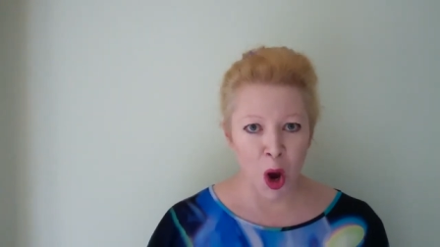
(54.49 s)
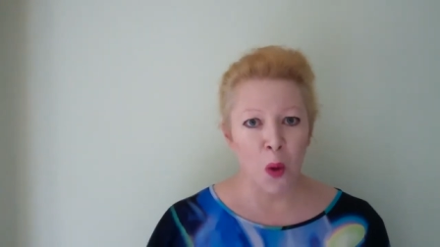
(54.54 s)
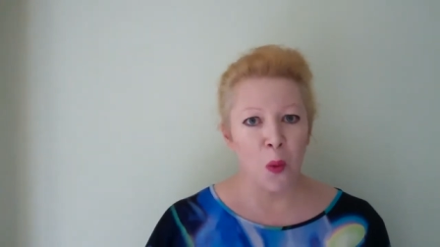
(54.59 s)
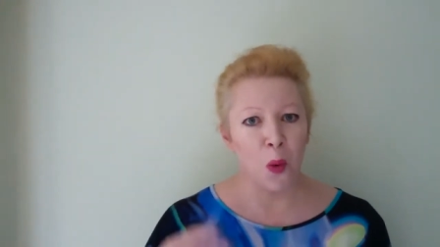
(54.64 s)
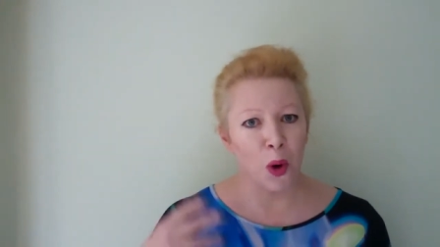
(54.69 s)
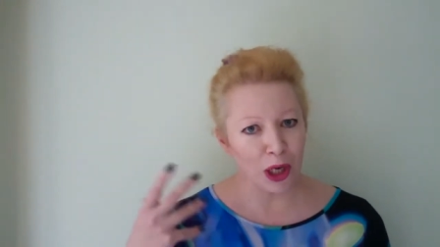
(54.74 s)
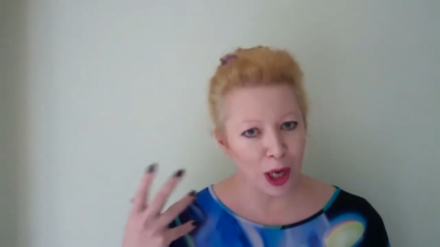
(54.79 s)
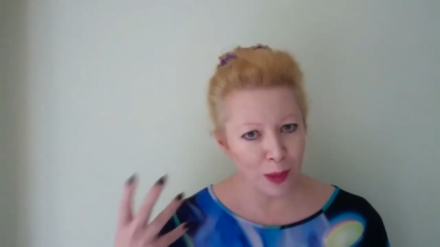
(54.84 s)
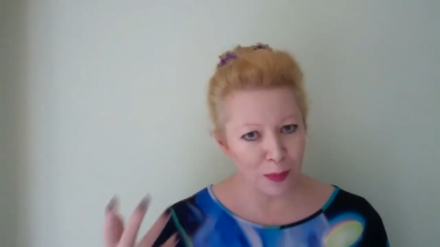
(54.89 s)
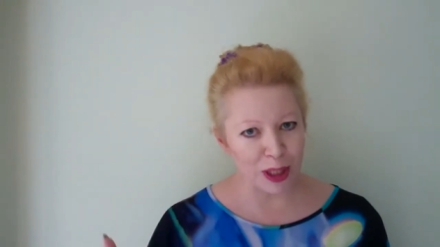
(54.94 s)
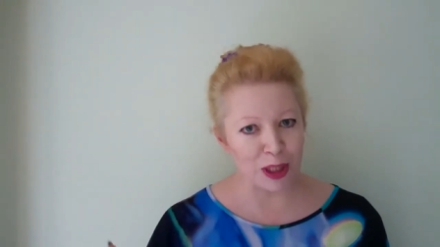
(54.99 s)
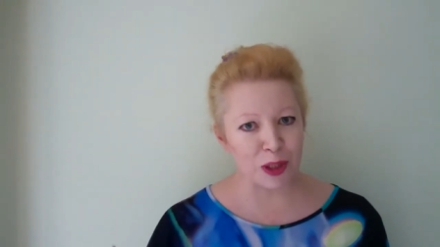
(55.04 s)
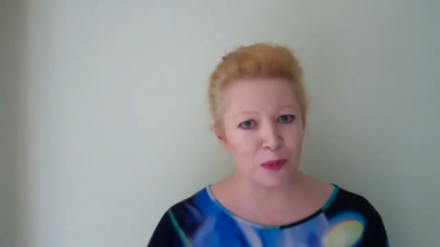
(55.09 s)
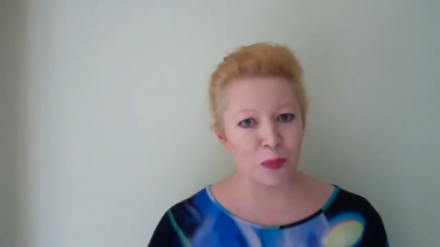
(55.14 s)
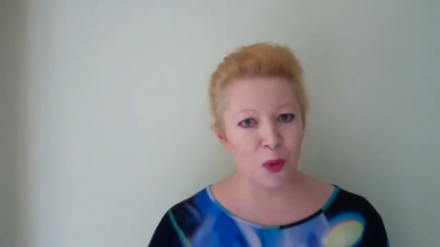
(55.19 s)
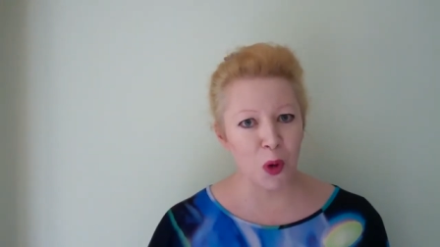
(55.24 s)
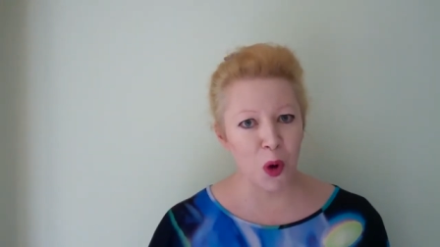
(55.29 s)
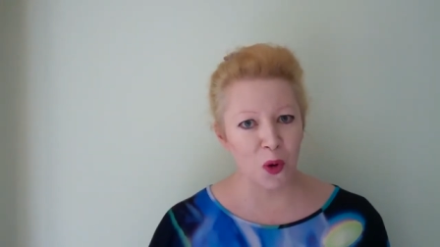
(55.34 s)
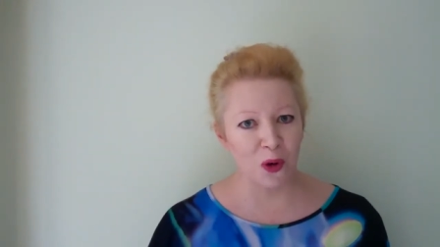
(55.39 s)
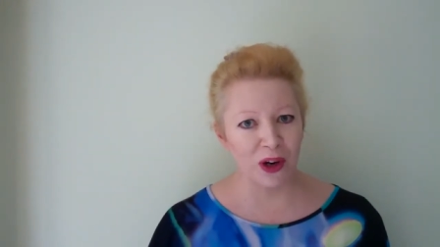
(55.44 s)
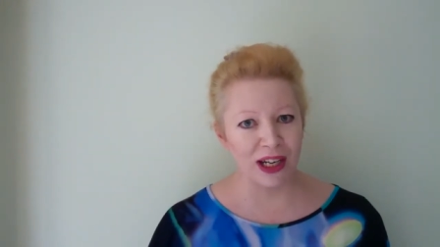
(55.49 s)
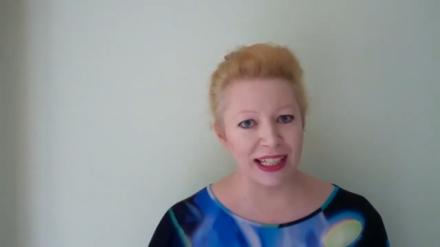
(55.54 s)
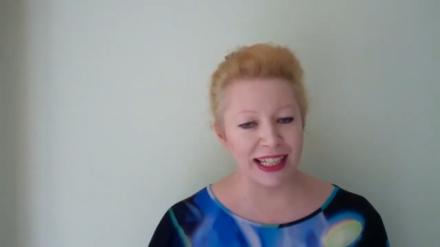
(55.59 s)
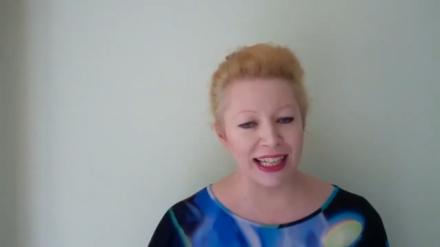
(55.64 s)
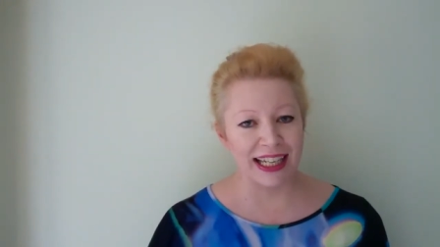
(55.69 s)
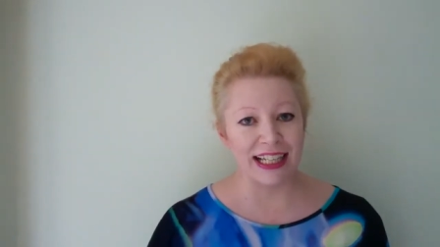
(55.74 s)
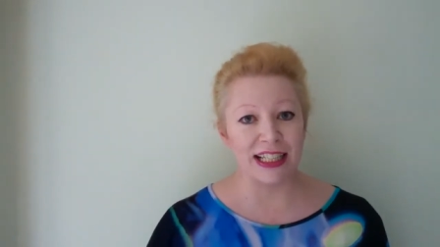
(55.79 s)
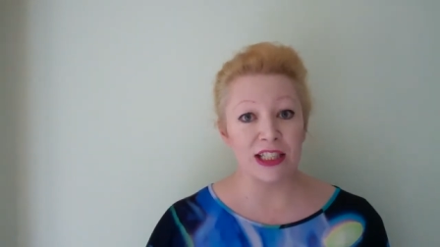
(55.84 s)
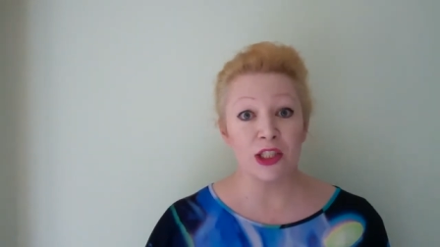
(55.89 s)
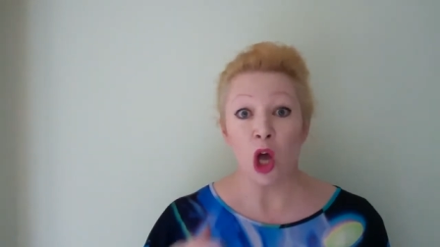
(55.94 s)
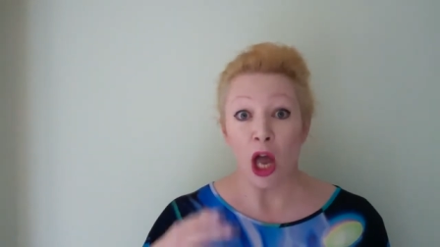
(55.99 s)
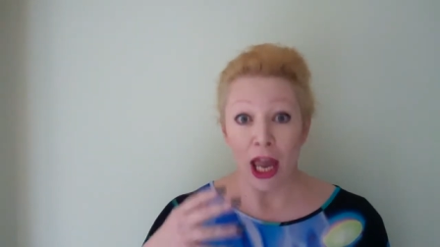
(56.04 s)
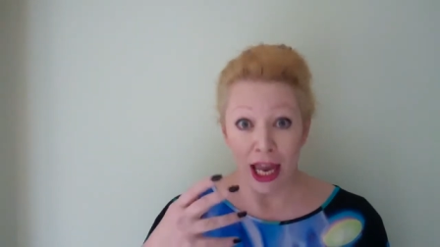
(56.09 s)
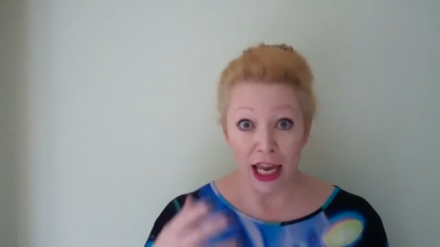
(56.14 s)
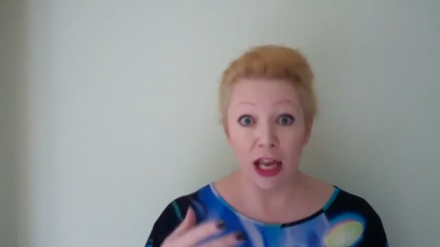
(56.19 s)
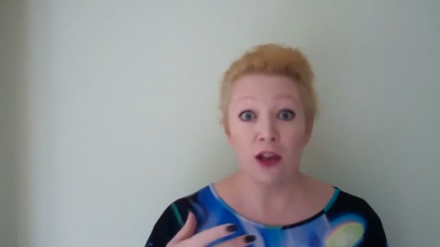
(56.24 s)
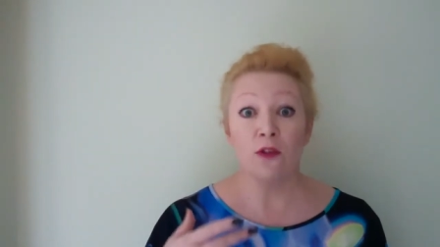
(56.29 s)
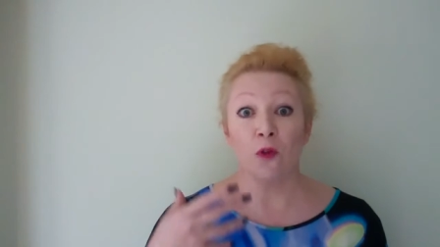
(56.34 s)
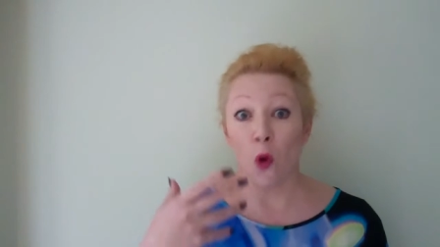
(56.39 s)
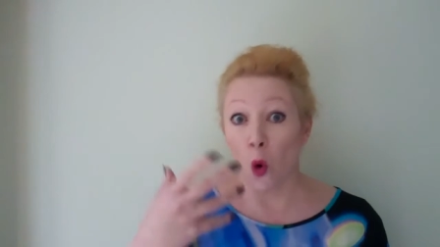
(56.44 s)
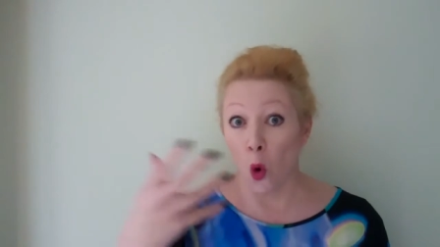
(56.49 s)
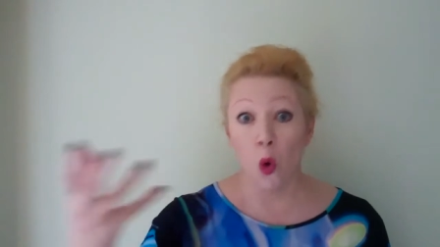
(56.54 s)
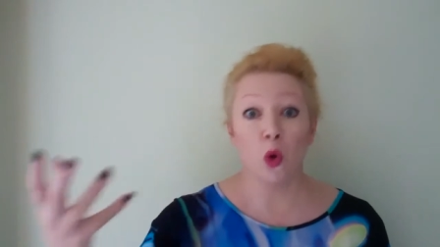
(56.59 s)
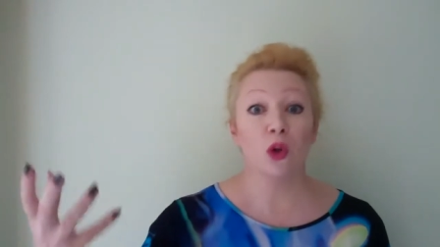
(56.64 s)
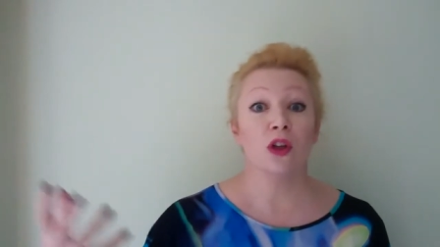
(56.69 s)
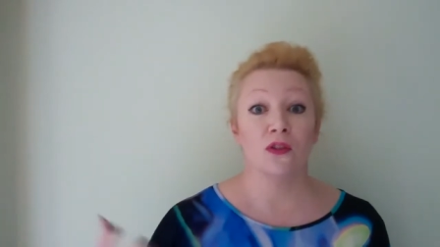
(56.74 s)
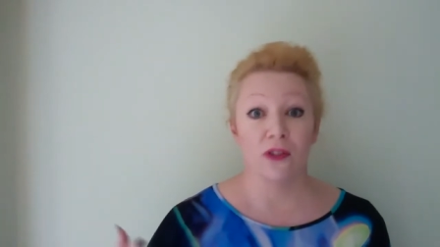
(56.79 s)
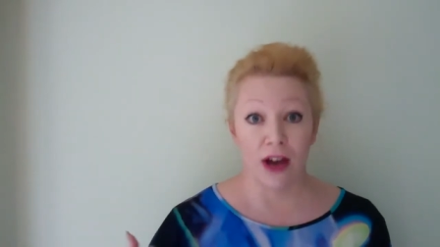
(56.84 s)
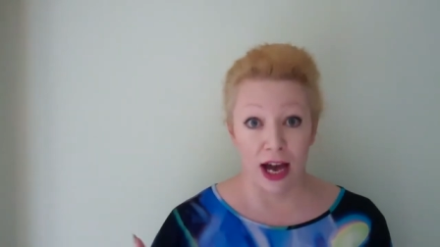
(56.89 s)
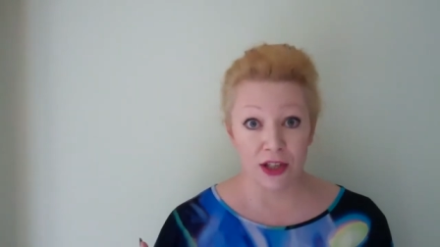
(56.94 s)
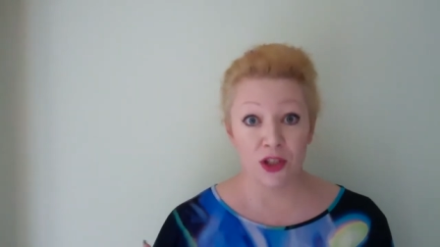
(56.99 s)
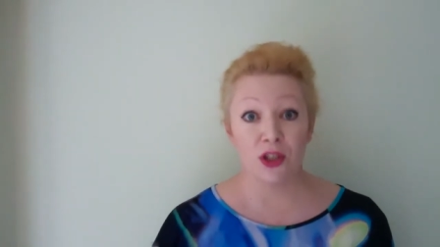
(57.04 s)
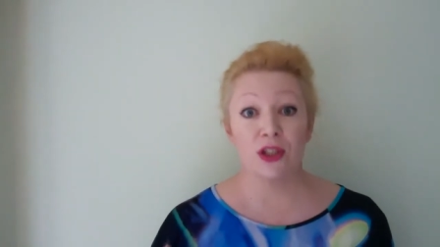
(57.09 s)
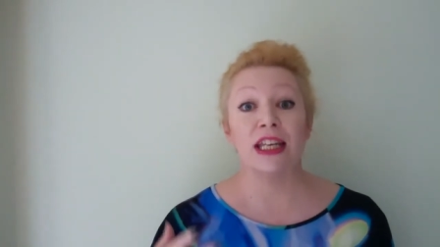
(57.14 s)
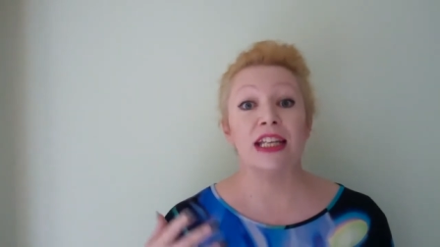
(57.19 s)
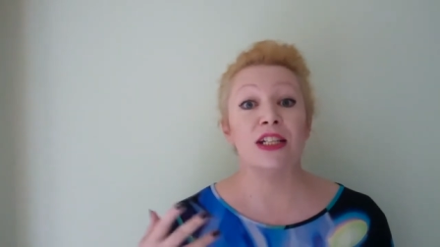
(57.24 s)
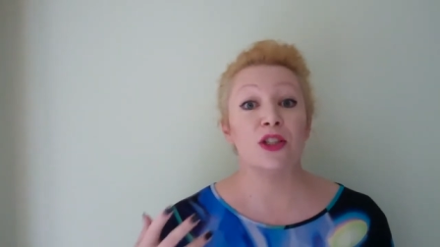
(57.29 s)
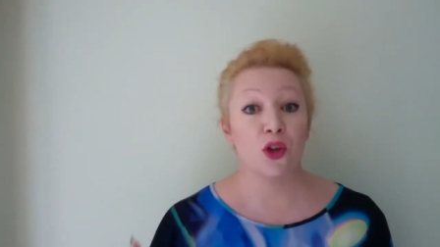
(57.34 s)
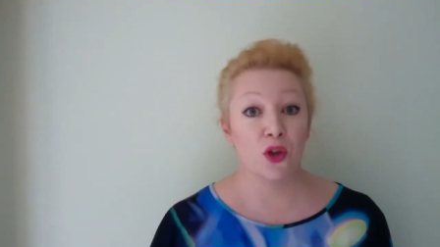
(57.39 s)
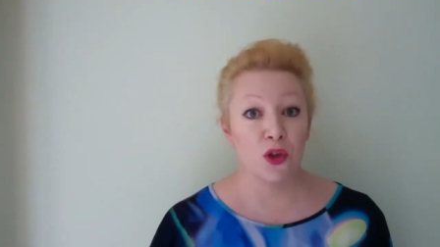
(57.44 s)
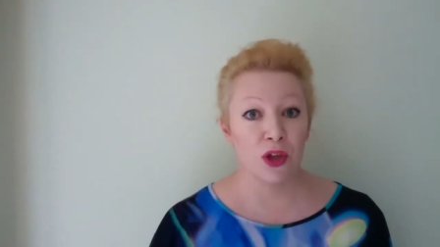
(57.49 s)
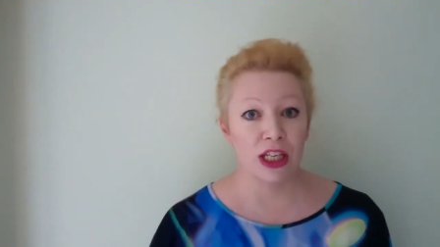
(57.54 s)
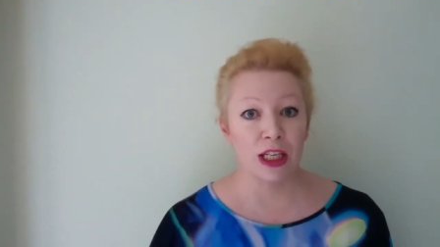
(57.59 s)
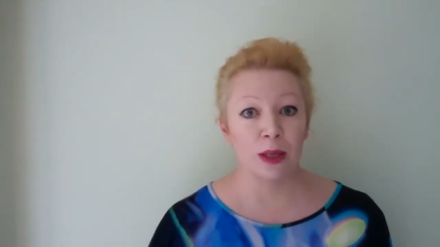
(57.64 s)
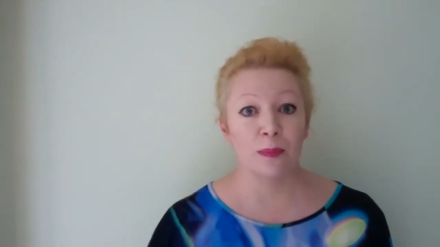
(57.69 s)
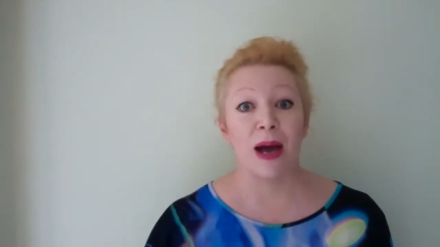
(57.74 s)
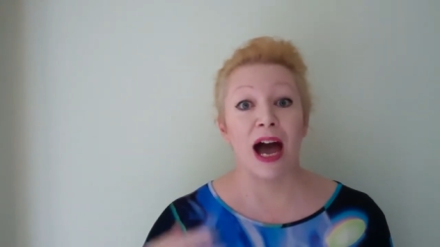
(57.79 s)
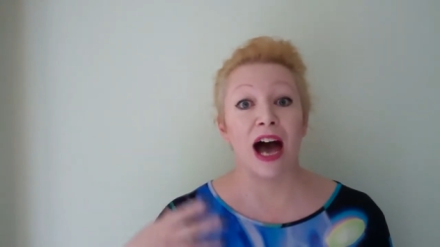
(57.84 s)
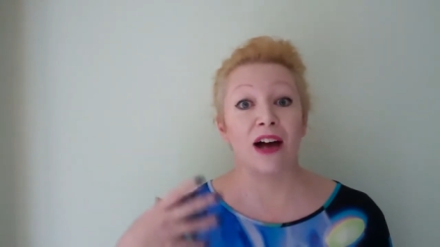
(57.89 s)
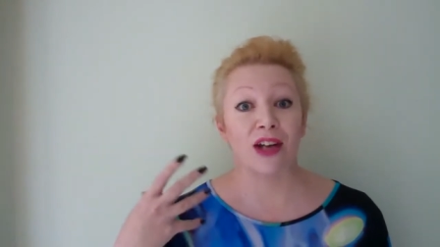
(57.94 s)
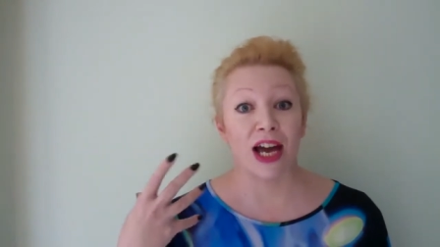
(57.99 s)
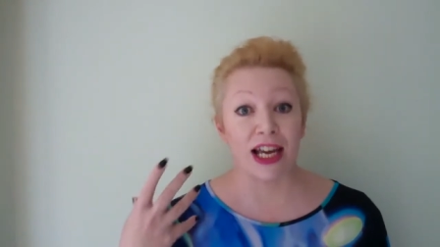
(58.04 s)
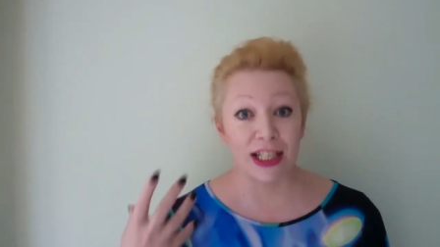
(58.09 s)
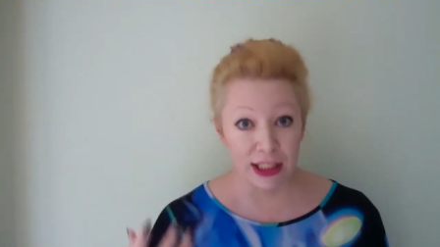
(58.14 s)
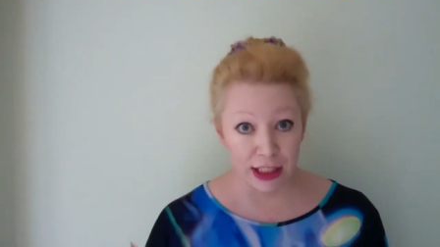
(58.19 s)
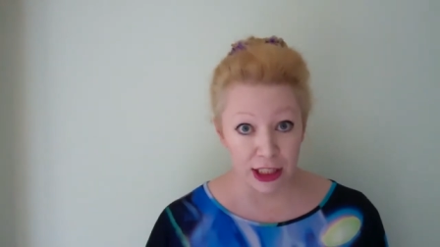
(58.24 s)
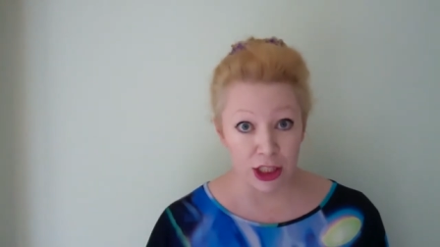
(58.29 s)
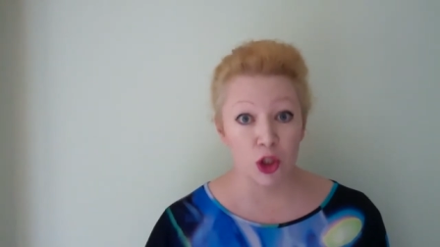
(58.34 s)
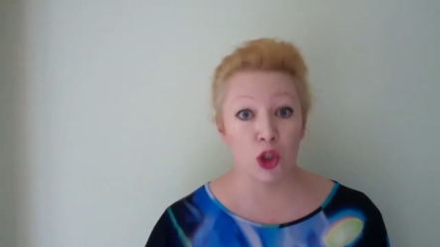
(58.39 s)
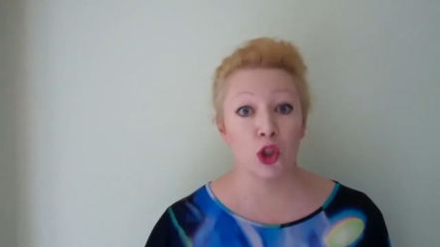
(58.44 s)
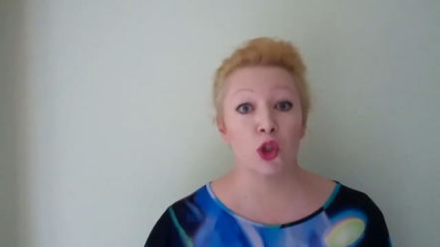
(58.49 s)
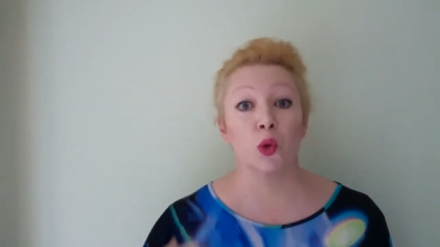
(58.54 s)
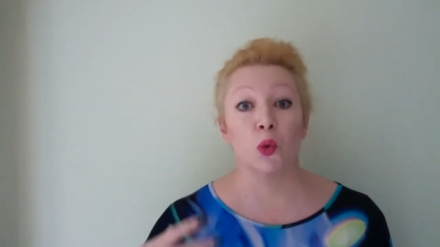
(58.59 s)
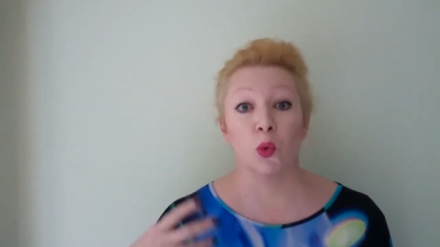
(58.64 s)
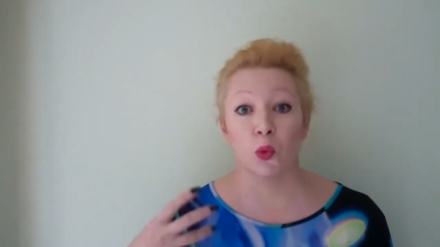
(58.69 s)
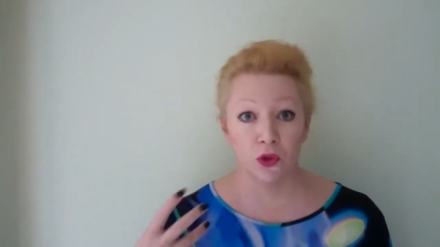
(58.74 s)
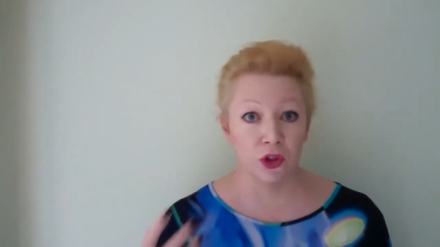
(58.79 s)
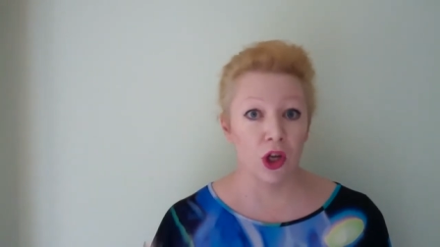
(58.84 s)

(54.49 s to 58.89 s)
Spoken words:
What I'm exploring is if all of us need to think about a digital